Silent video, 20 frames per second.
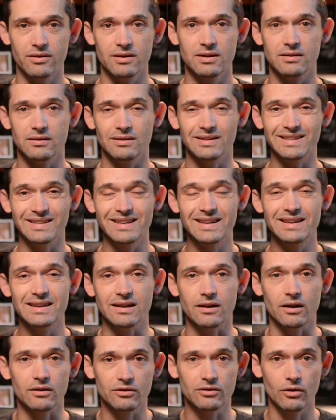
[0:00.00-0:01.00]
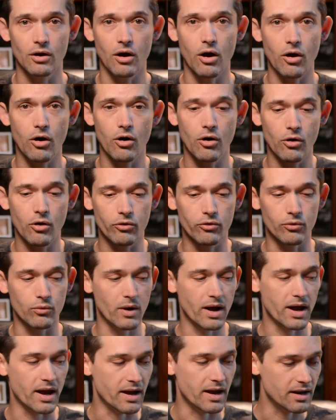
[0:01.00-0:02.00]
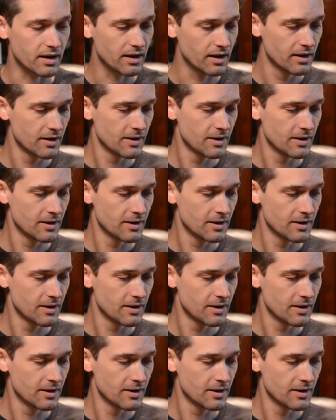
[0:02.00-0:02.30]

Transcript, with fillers: He's leading us all the way.